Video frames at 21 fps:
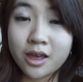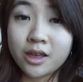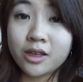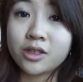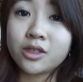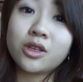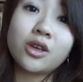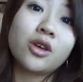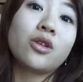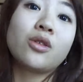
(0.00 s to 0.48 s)

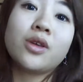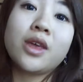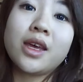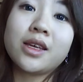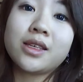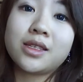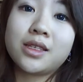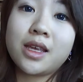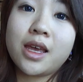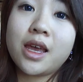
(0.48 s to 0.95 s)
So
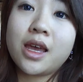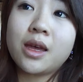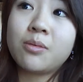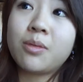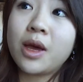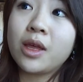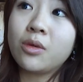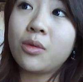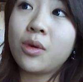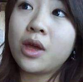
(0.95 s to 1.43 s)
yes, and
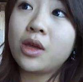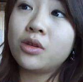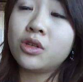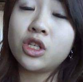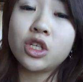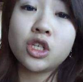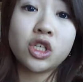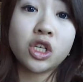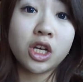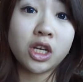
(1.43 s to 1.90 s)
by the way, you
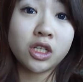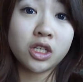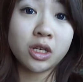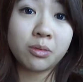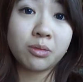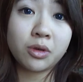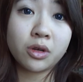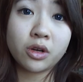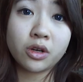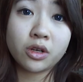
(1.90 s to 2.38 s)
should change
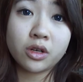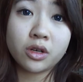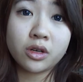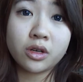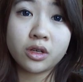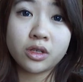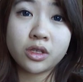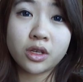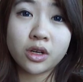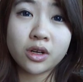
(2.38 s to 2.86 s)
up
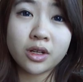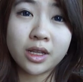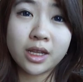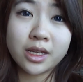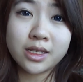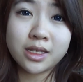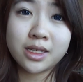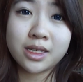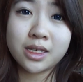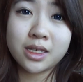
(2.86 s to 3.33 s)
your circle
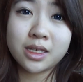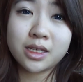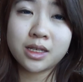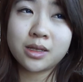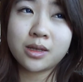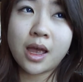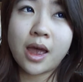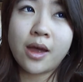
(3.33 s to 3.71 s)
lenses